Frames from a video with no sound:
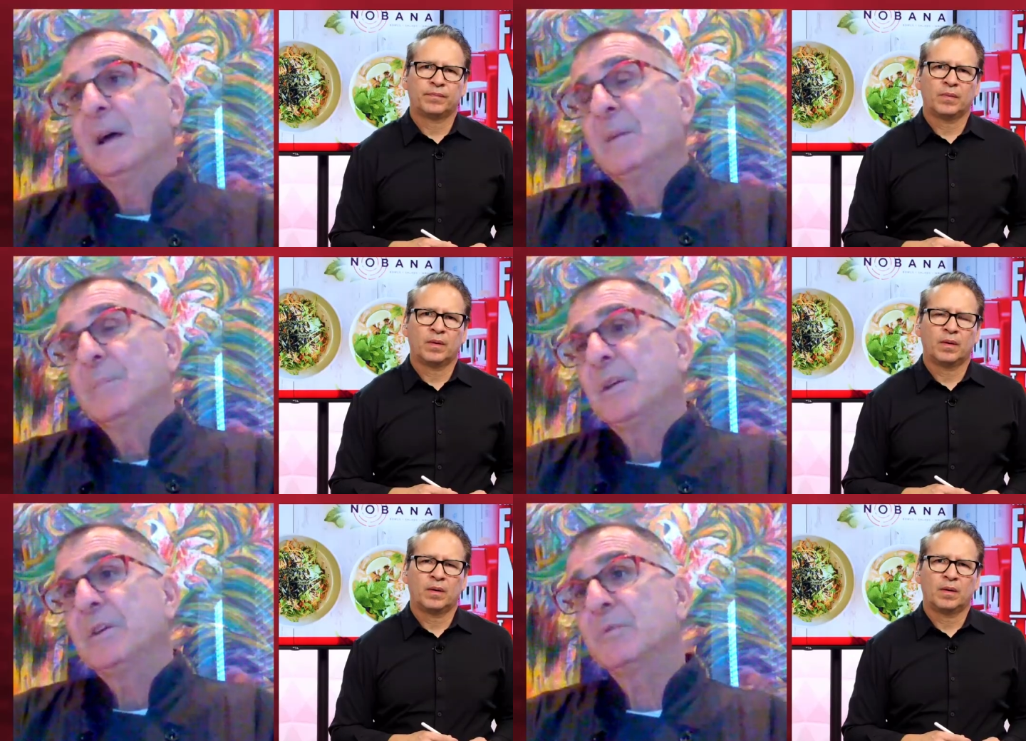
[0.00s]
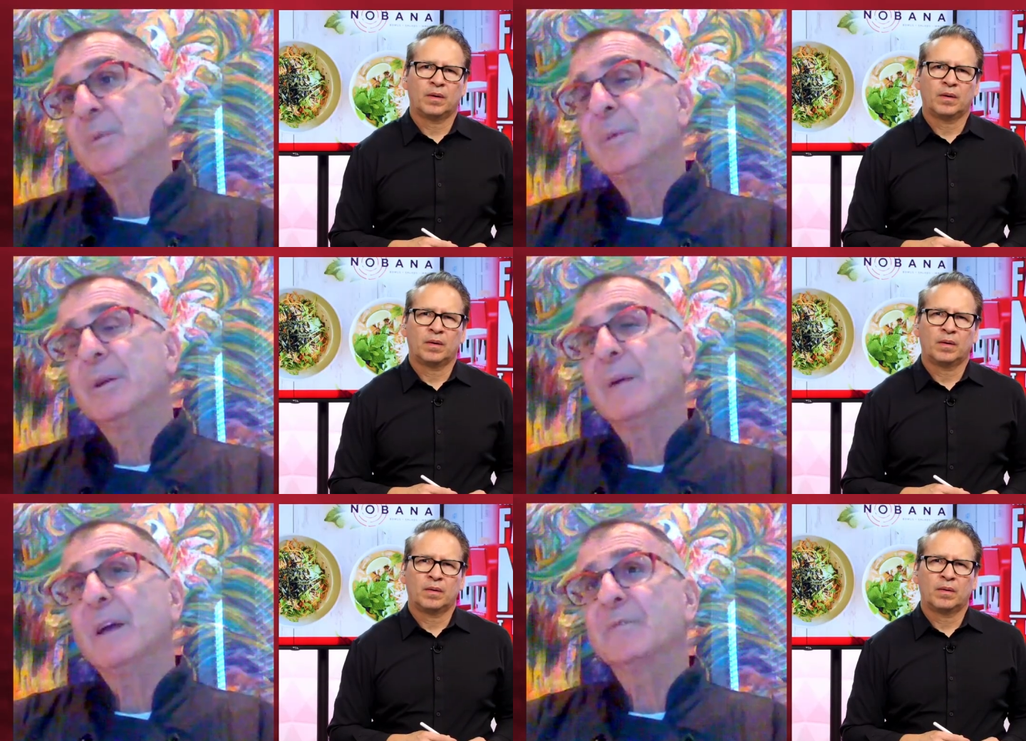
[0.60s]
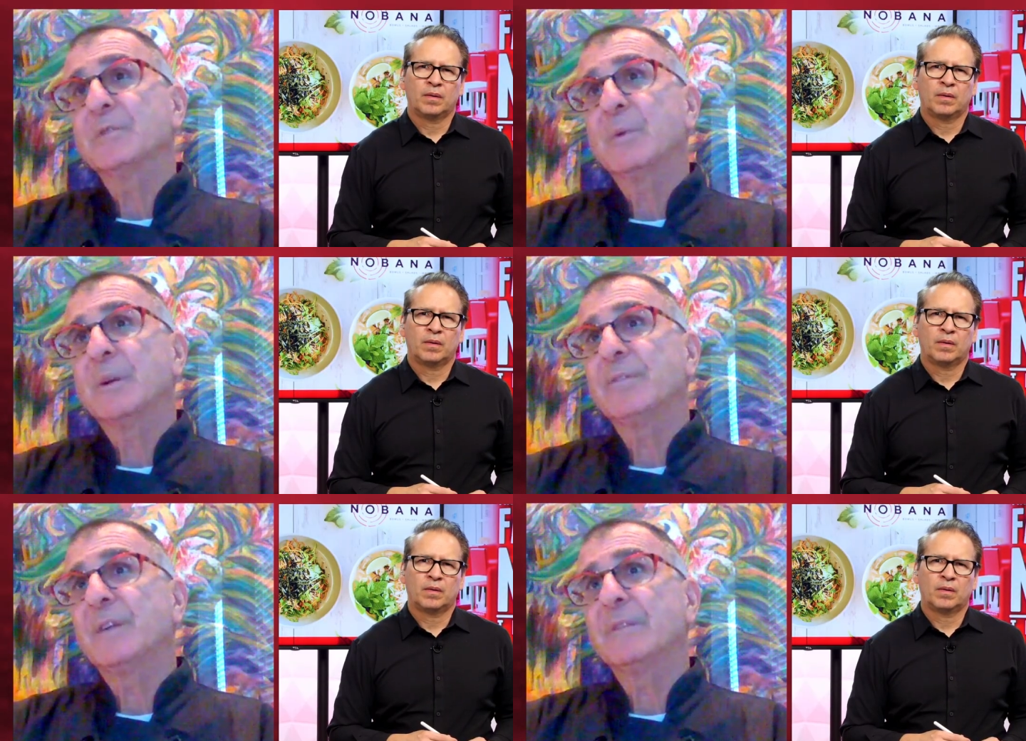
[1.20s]
Speaker 1: um, because we've been around for
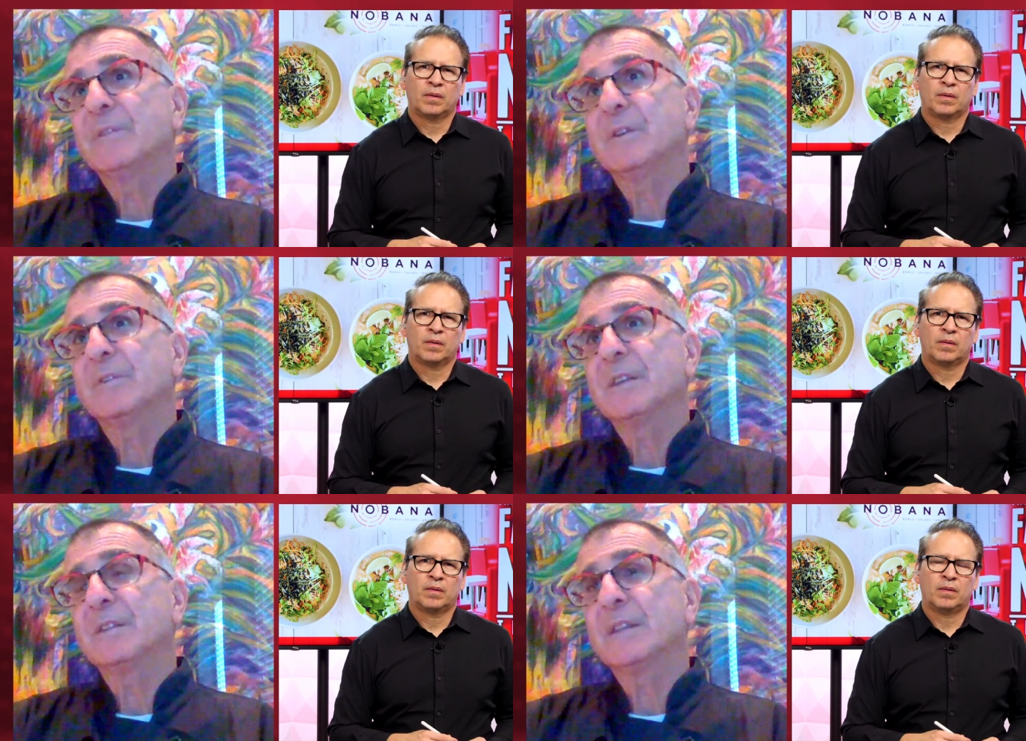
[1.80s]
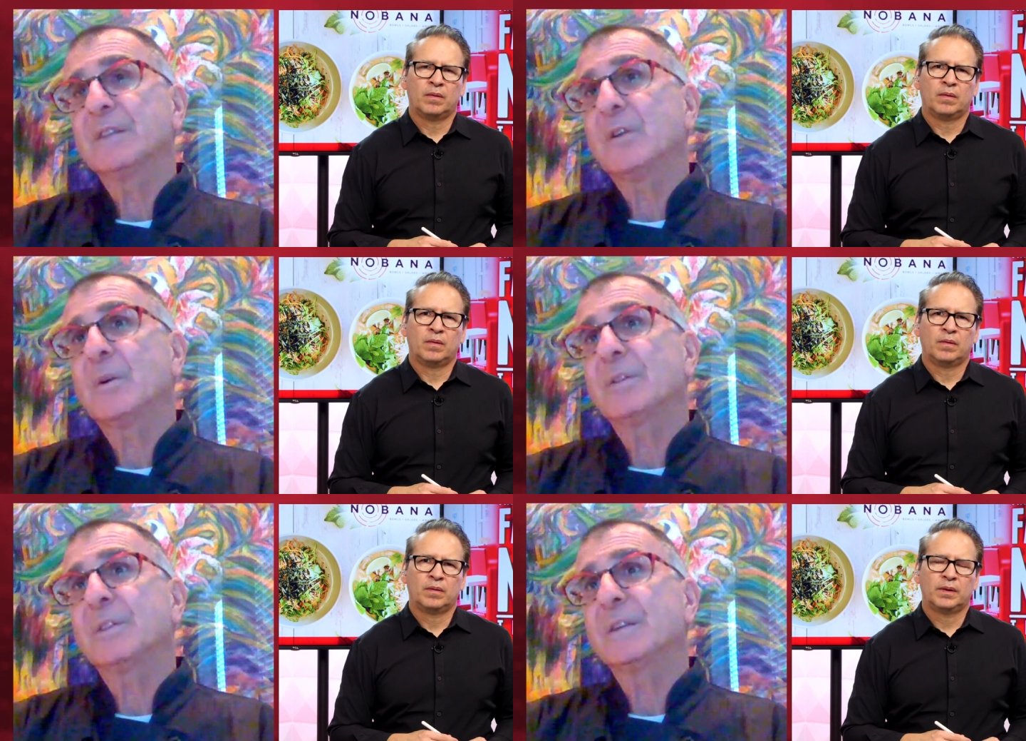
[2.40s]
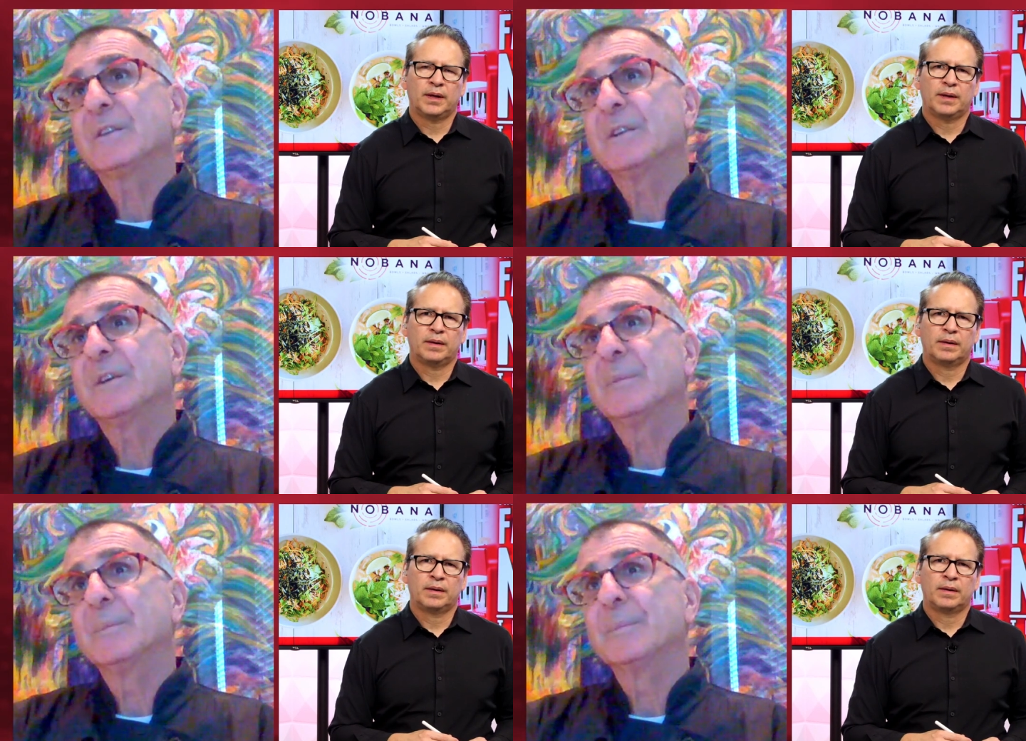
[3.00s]
twenty-five years. That, that's a hard thing
Speaker 2: yeah. to
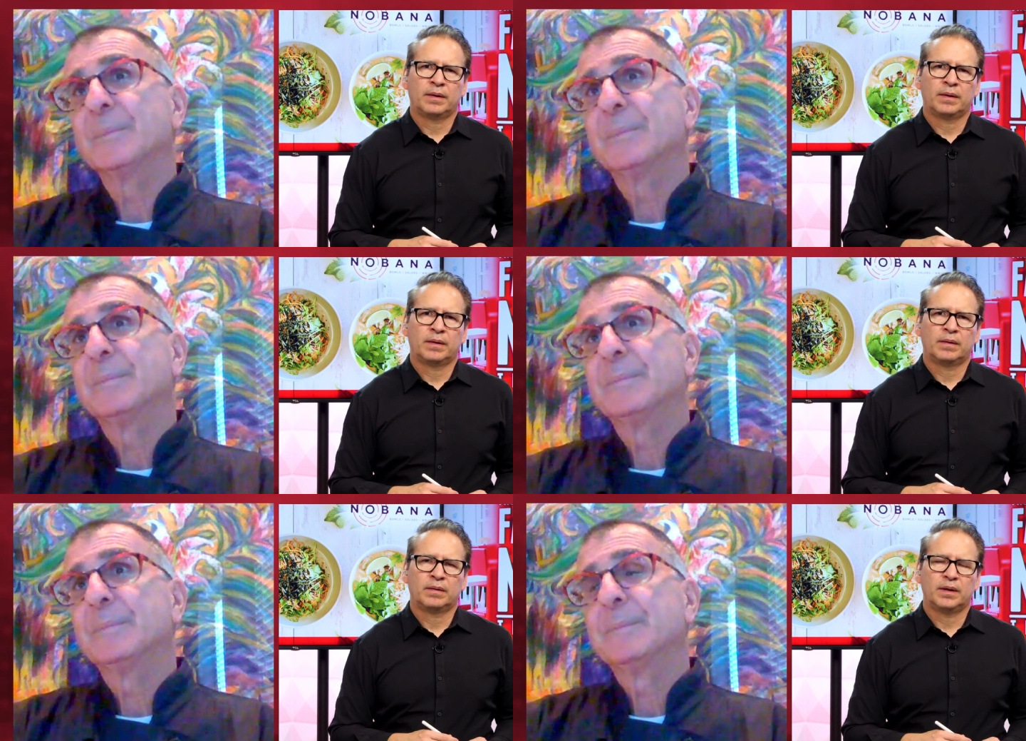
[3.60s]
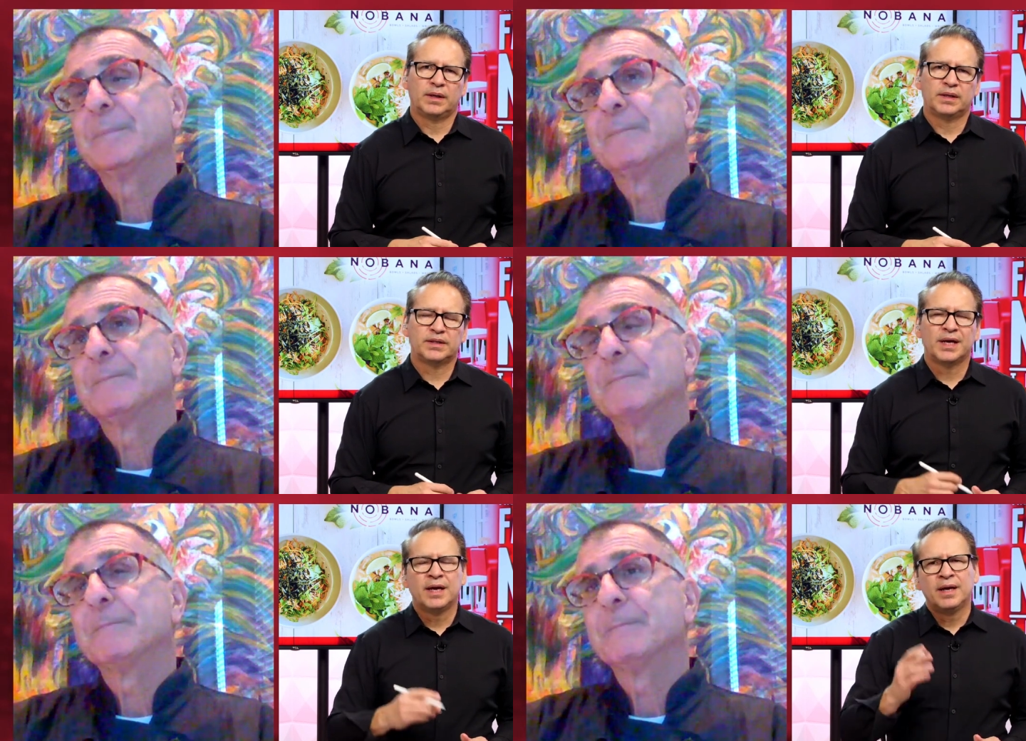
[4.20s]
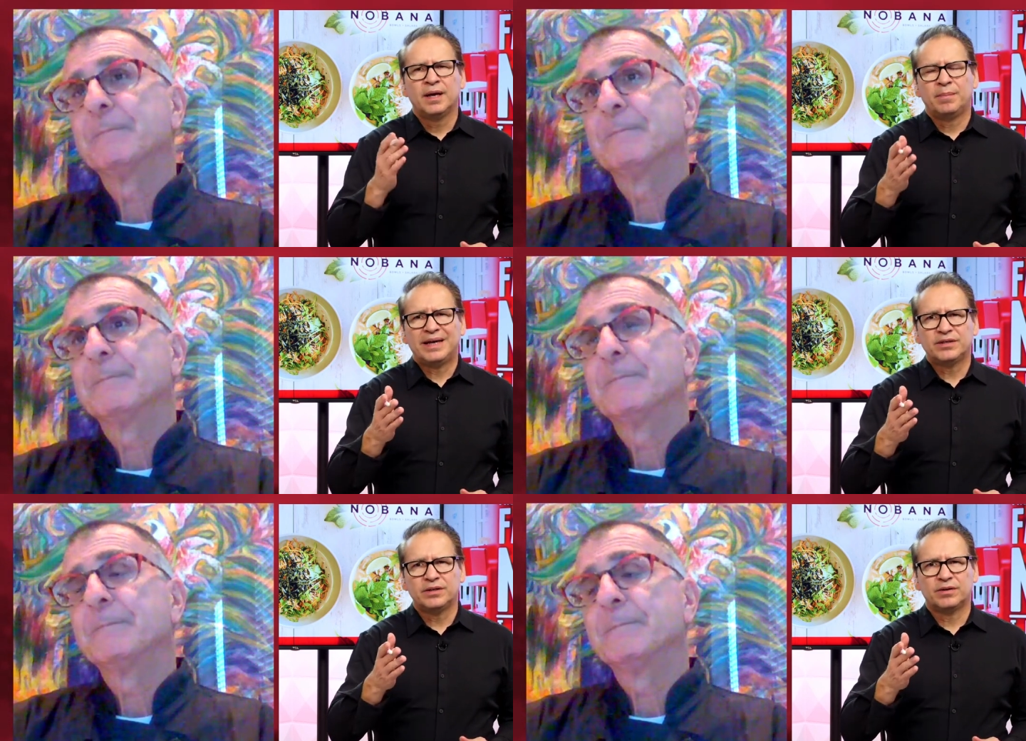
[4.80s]
do. It is.
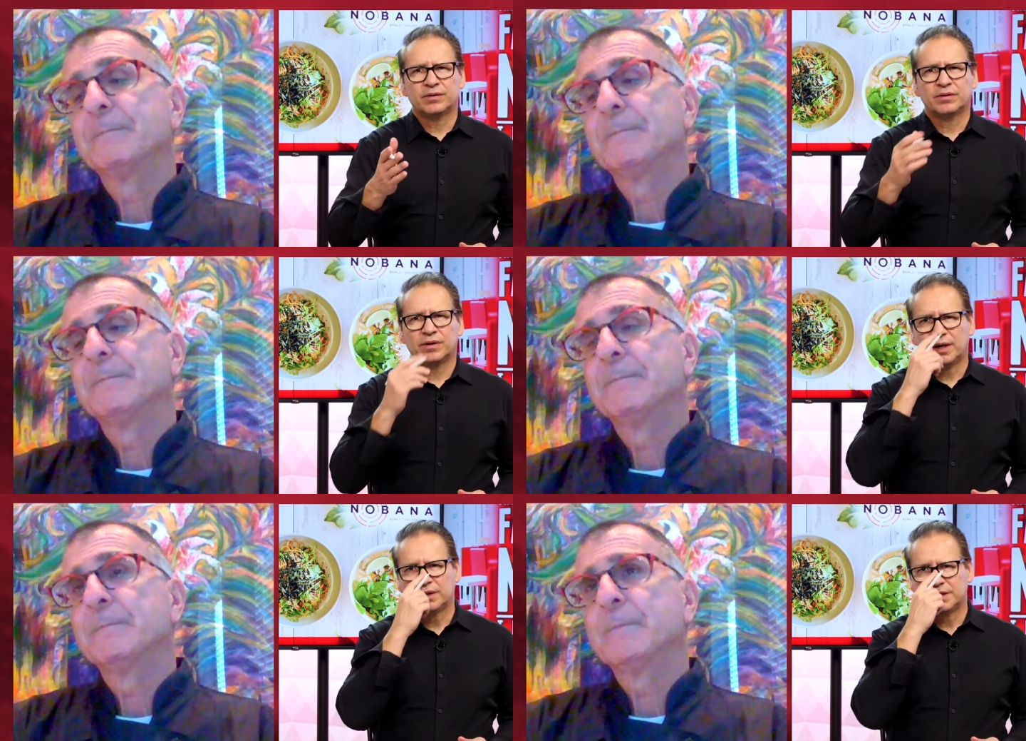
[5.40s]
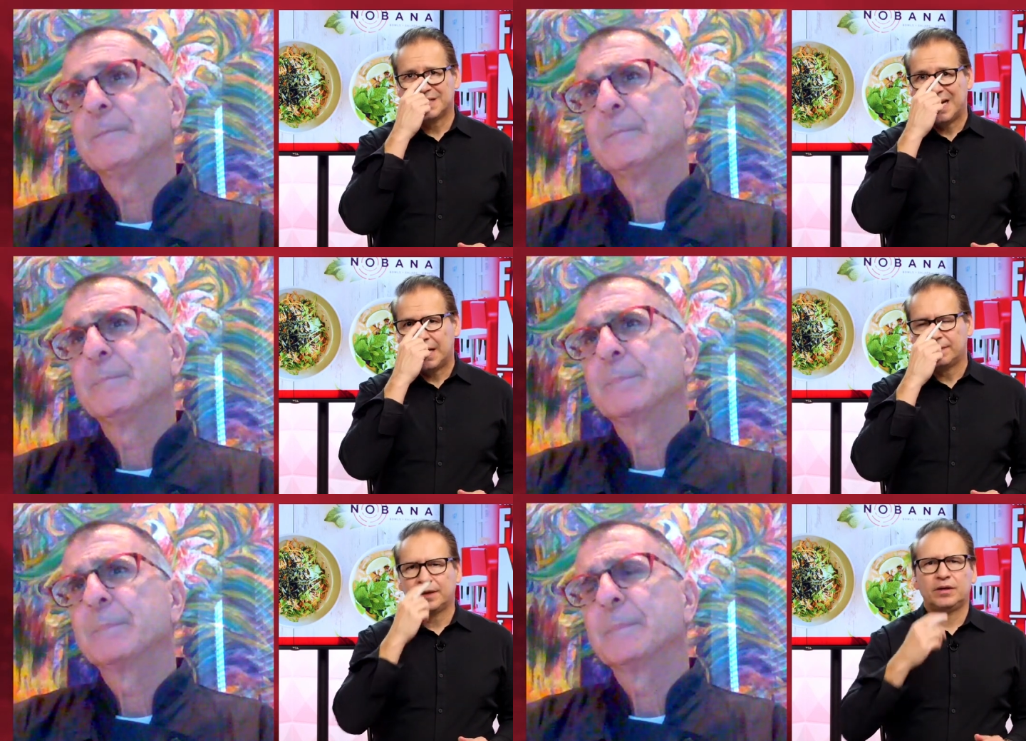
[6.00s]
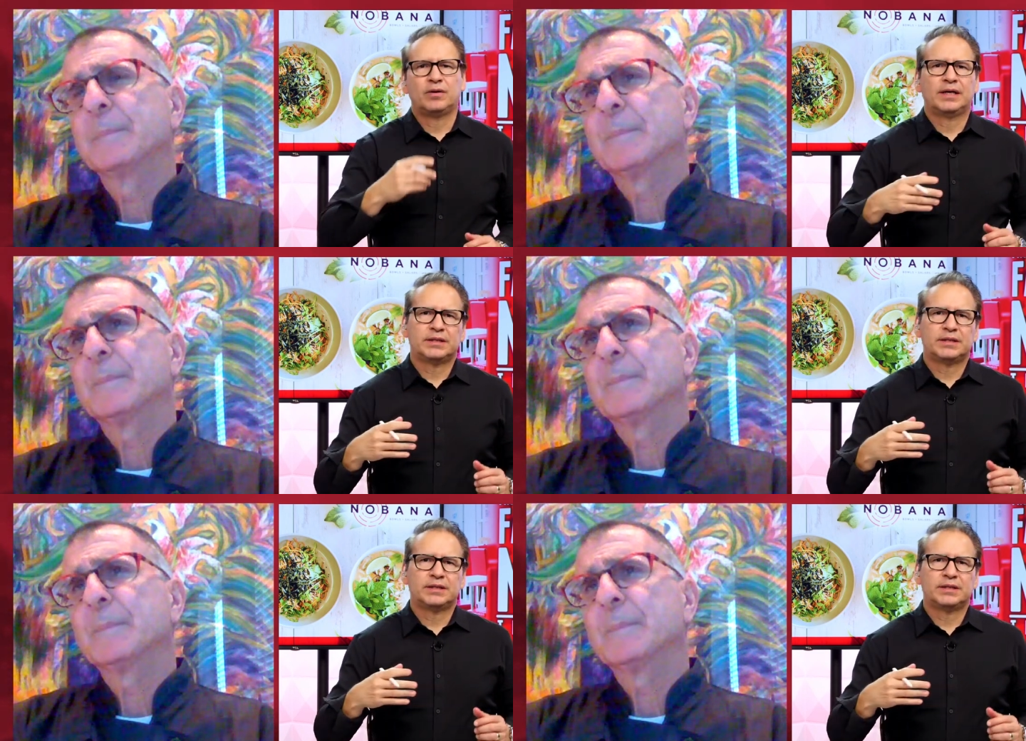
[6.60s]
Back to your uh, design that you